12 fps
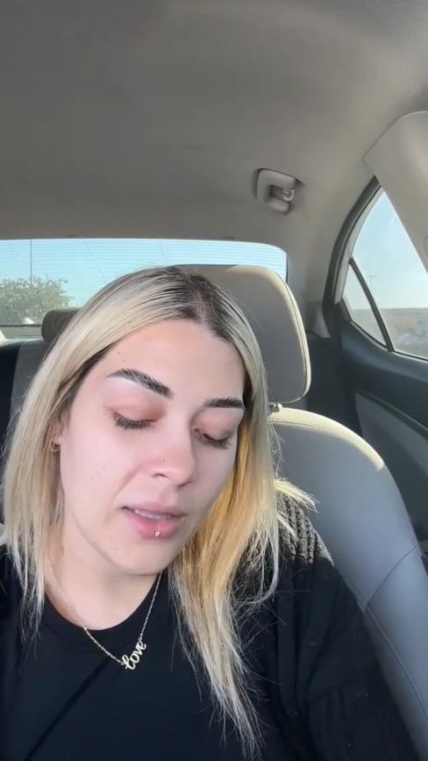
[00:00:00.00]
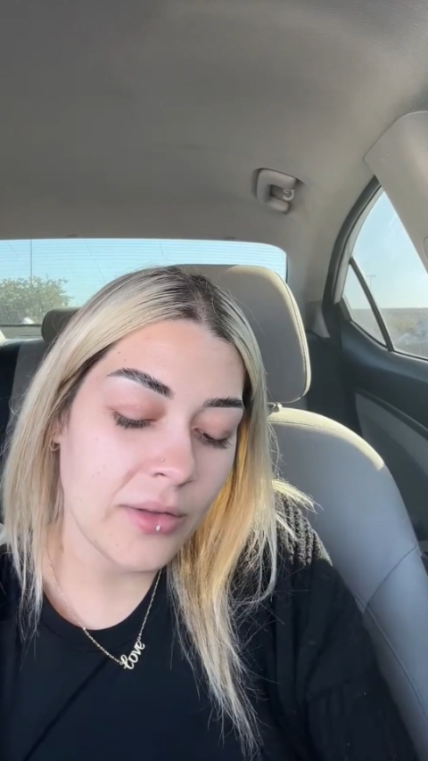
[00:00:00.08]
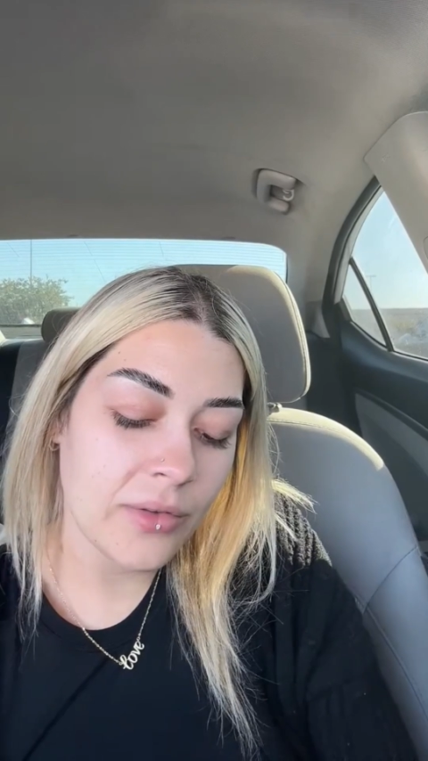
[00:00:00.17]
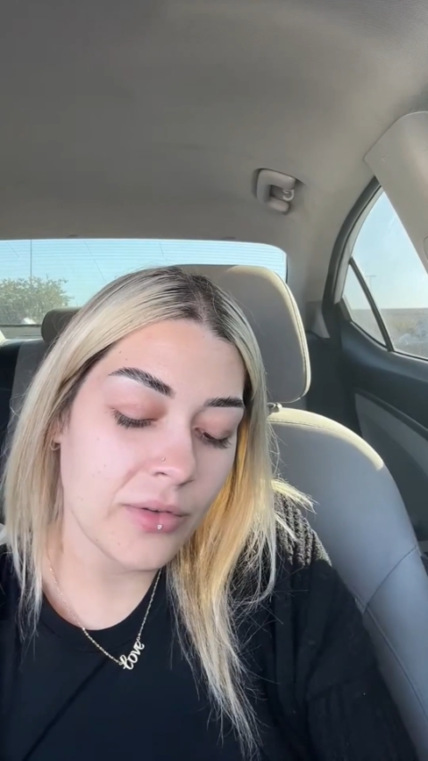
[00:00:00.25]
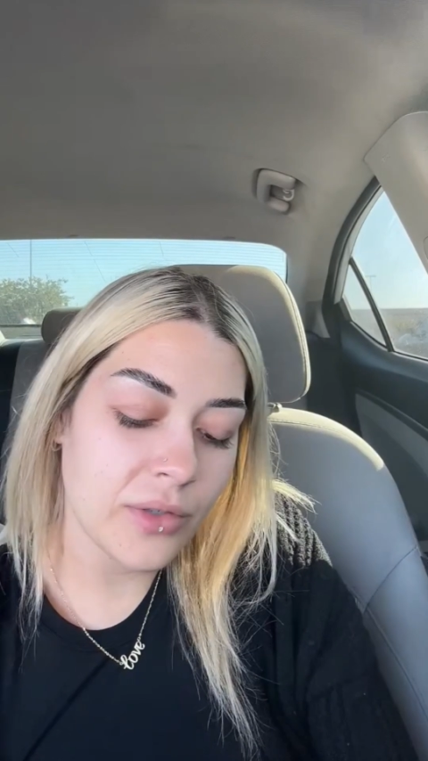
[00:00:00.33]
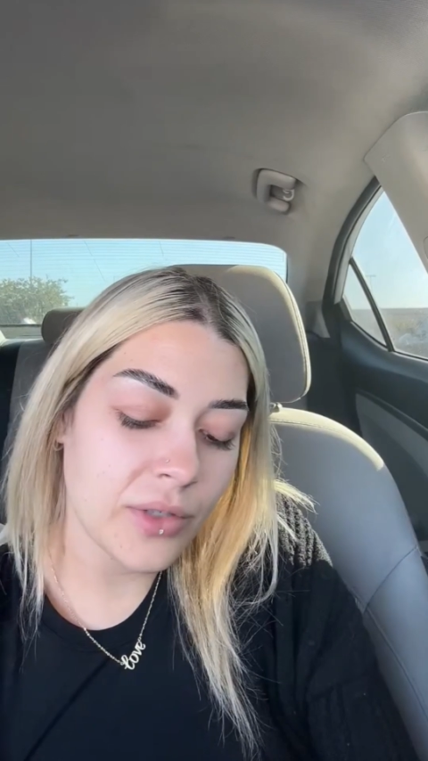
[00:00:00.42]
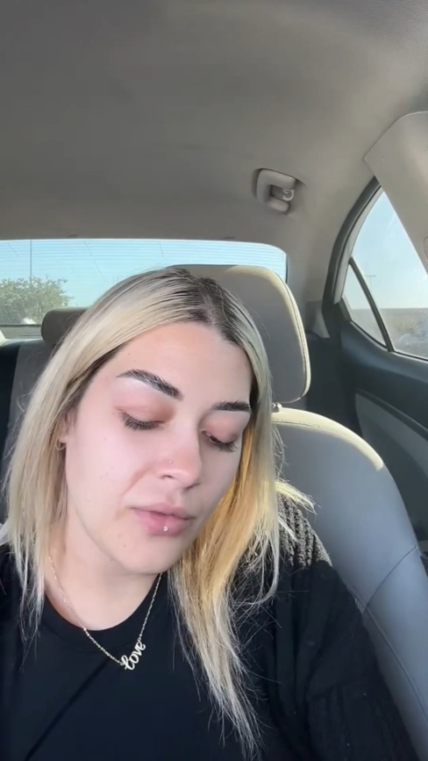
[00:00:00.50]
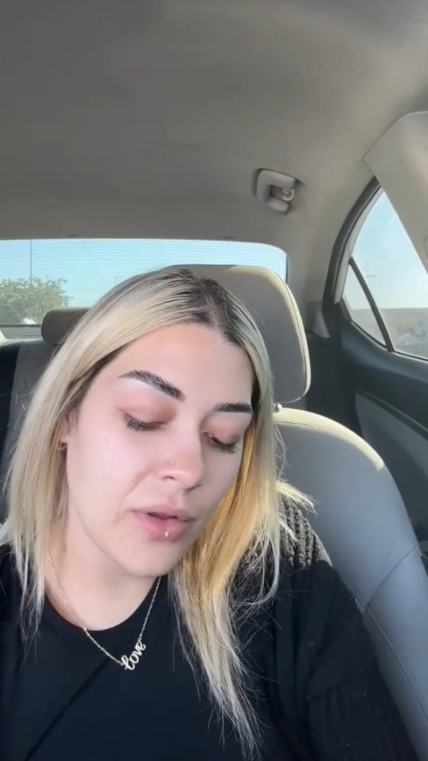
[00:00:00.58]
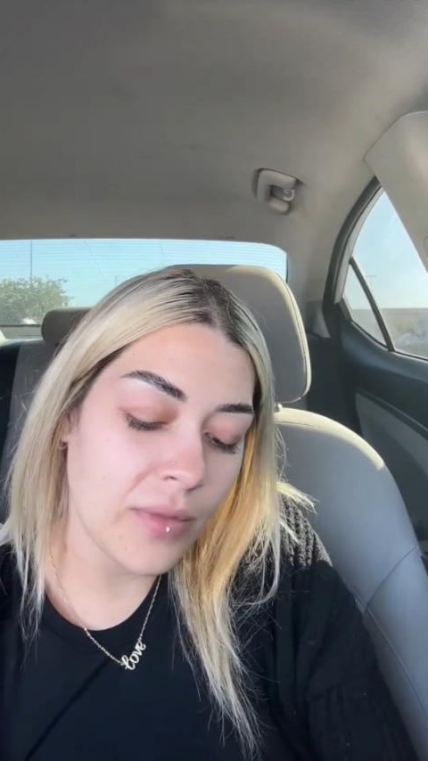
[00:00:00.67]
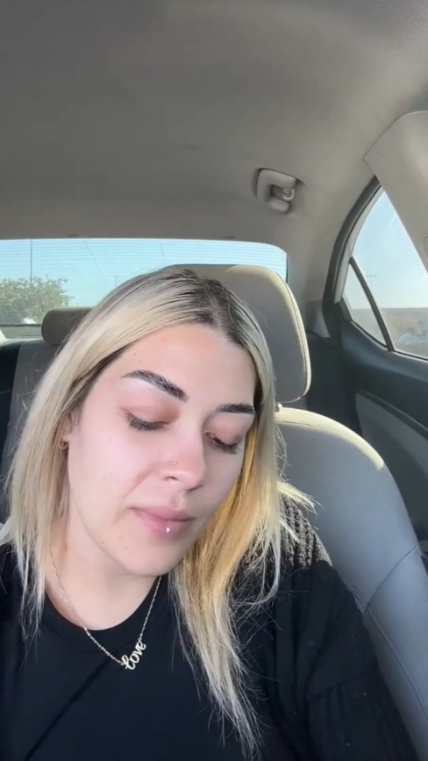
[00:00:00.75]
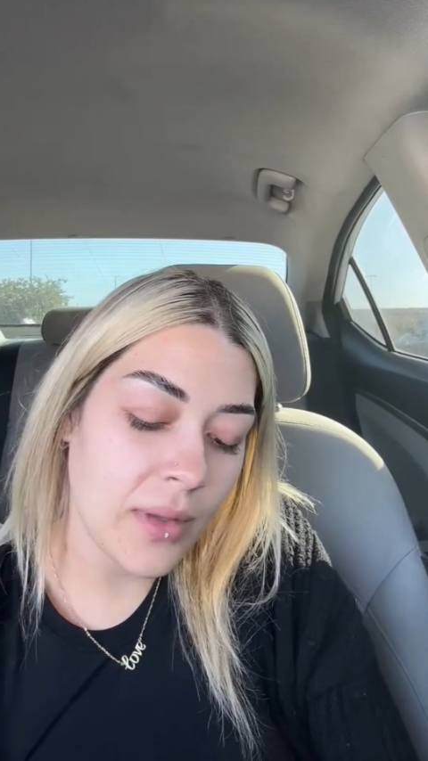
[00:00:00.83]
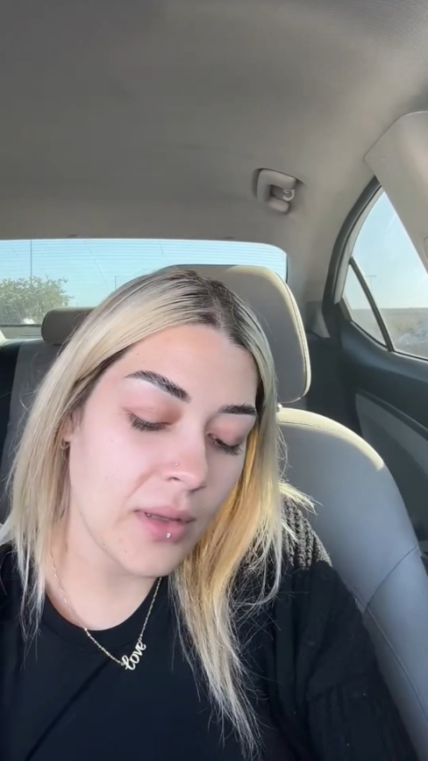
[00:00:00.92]
This girl just
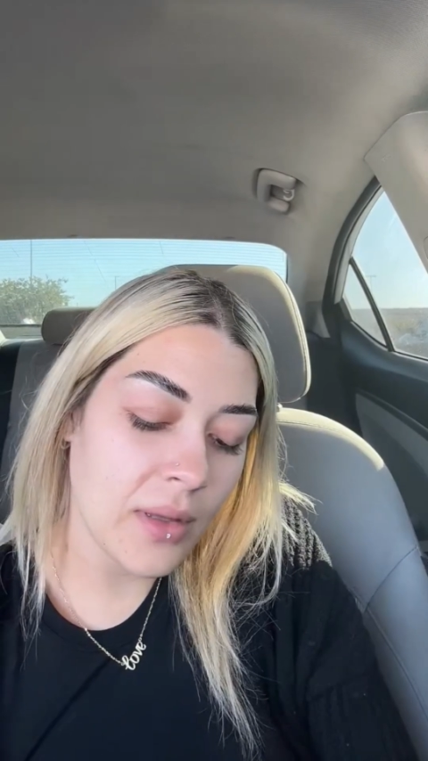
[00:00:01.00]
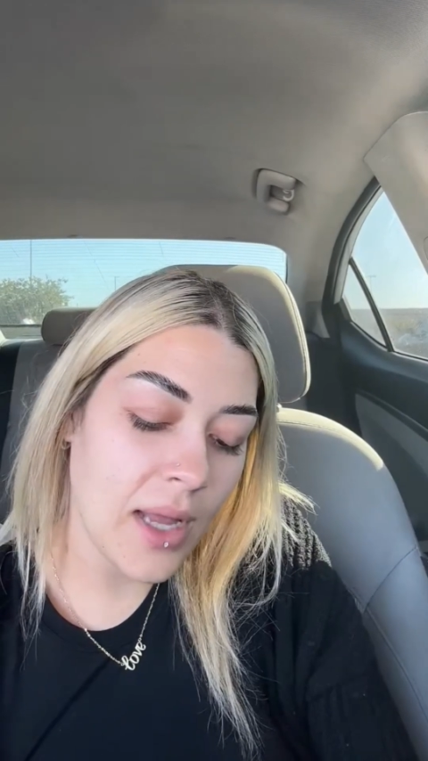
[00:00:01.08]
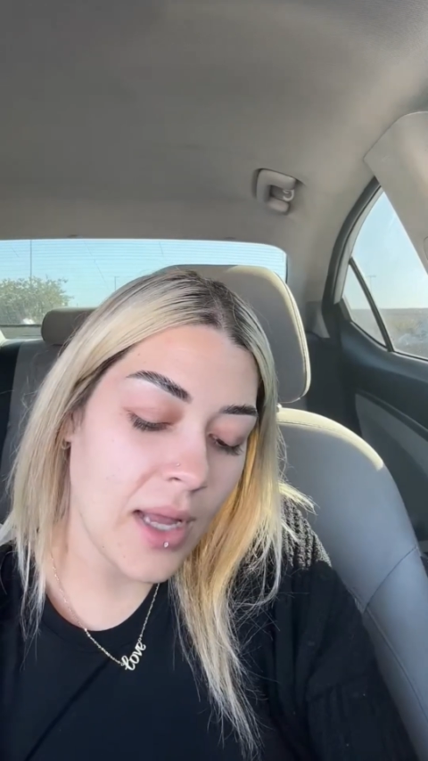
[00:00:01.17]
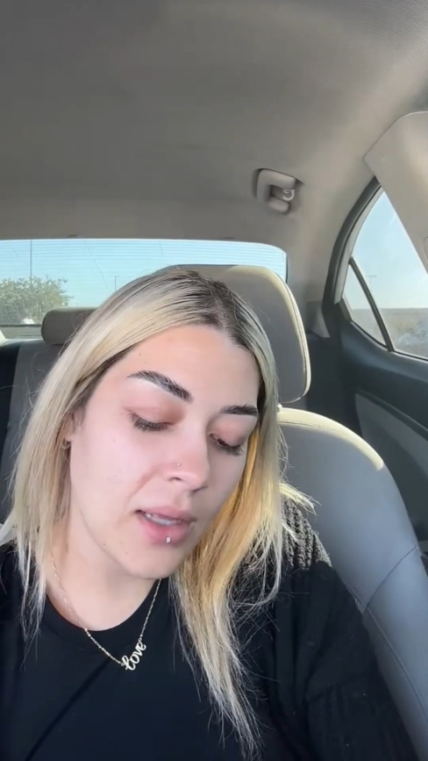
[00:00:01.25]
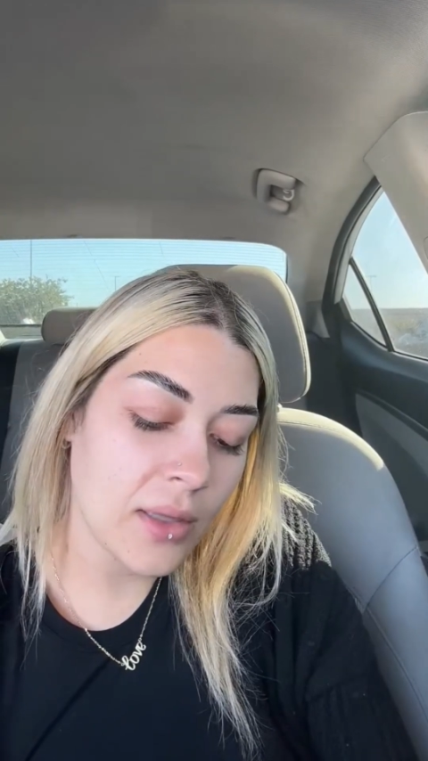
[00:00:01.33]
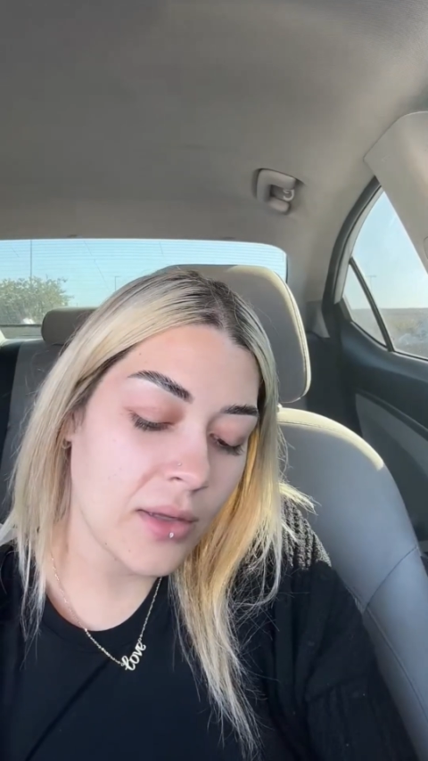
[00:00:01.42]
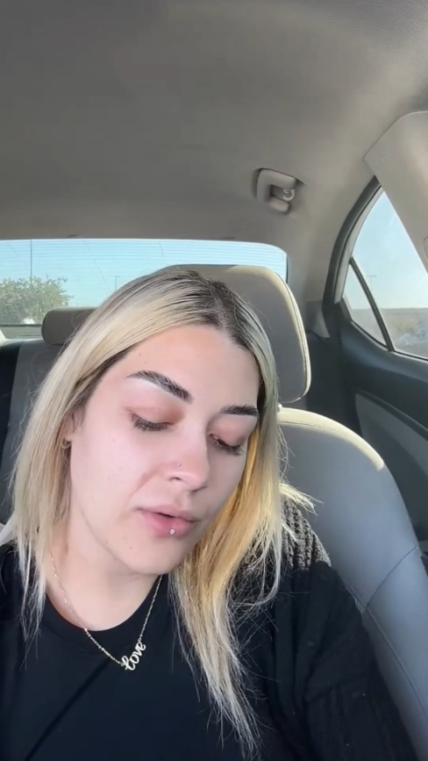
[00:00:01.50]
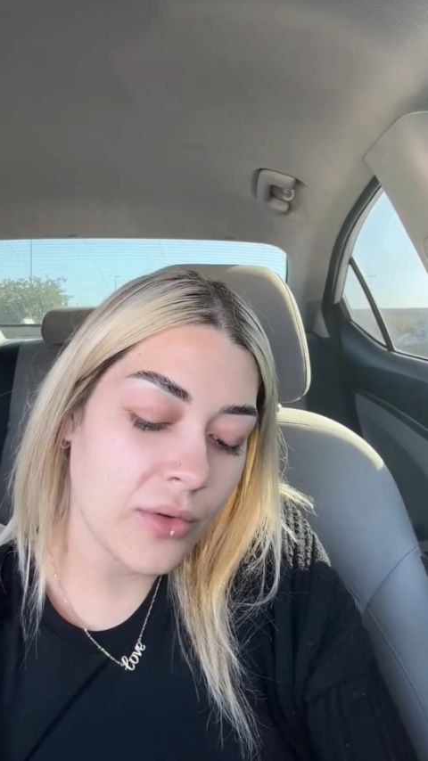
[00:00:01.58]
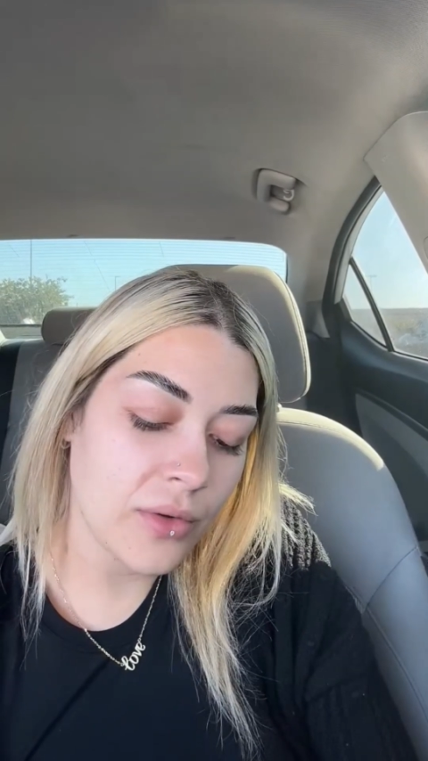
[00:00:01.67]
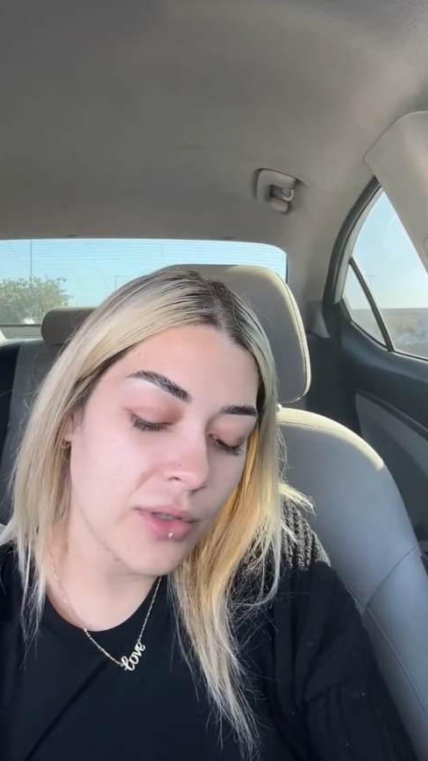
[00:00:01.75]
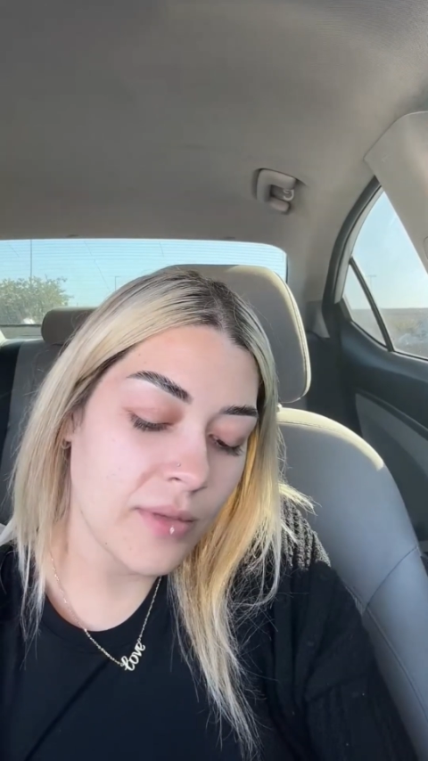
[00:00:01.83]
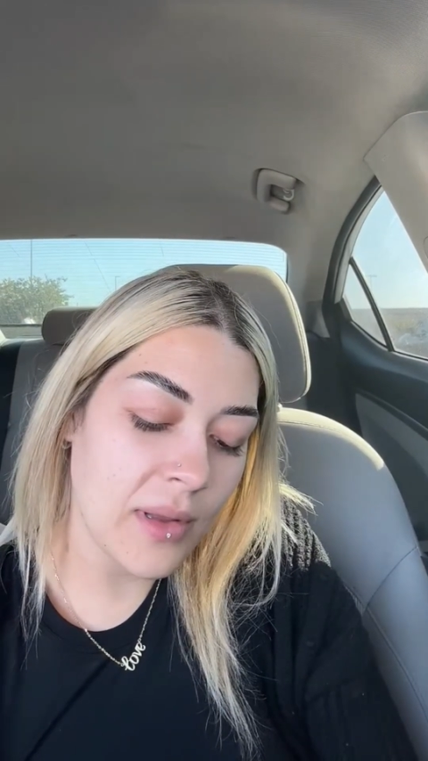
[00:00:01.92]
makes
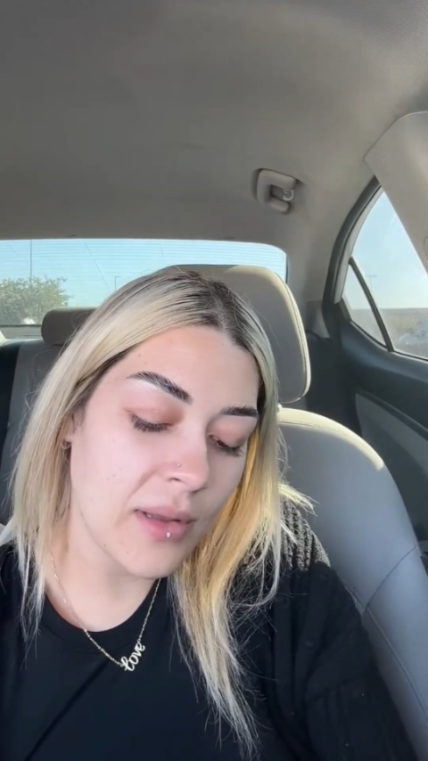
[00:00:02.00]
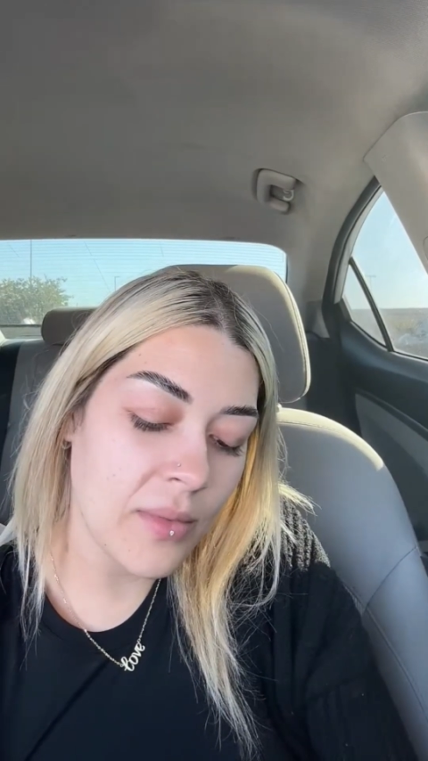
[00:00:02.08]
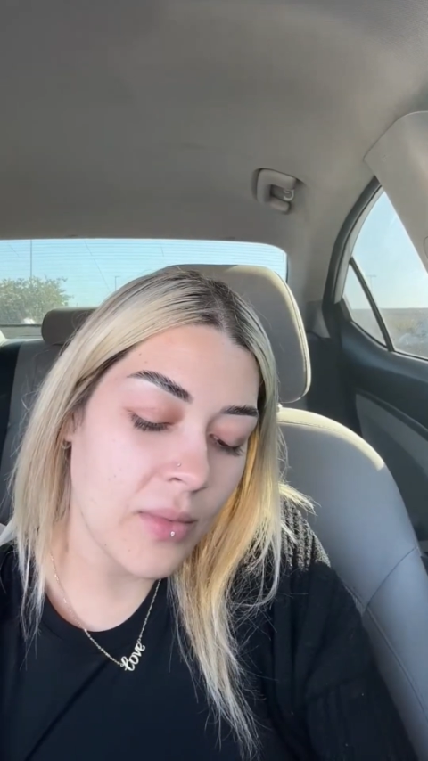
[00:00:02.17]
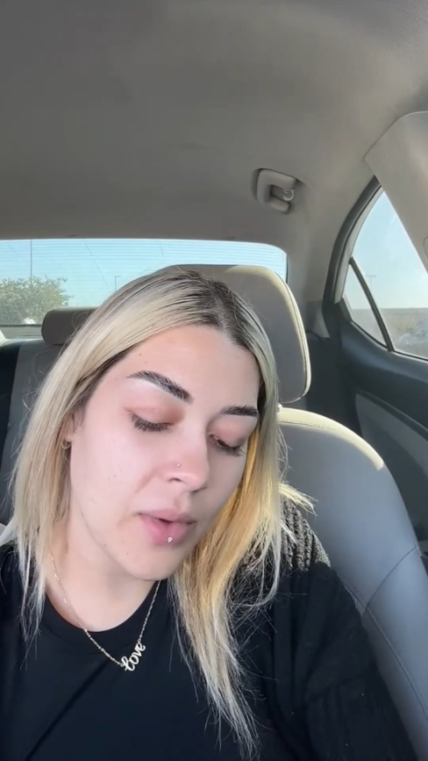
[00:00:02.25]
me